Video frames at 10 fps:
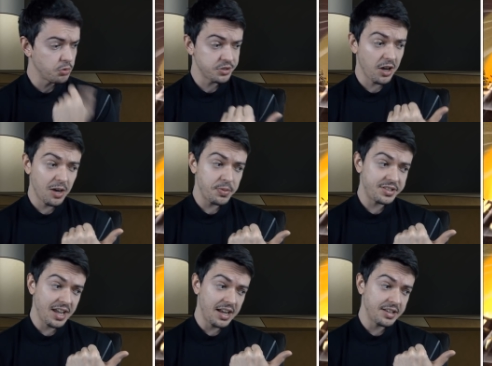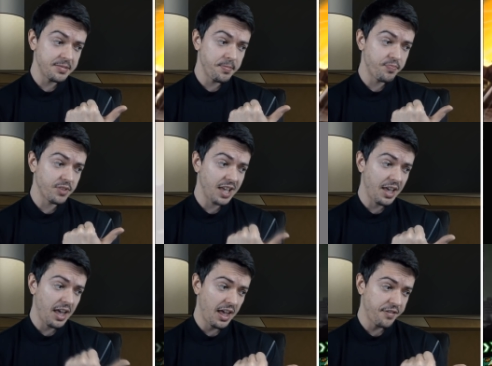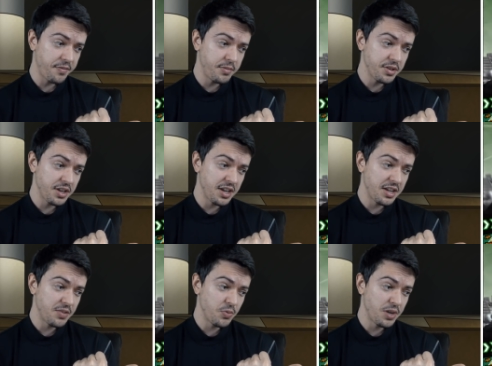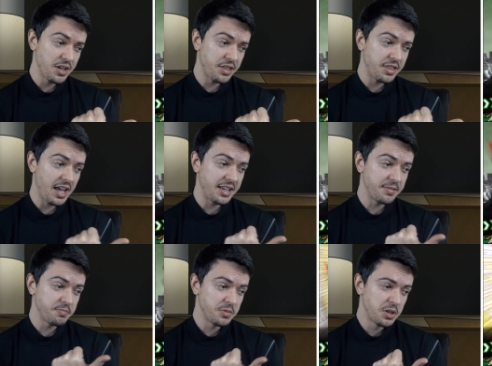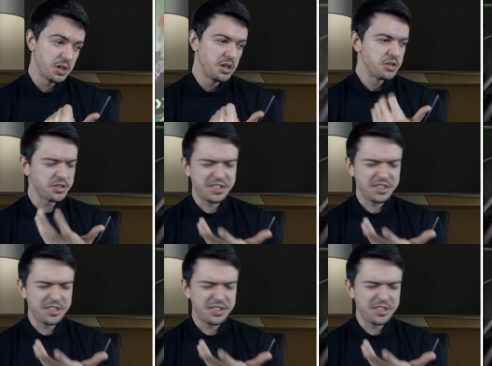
was 100%, half a million with a, so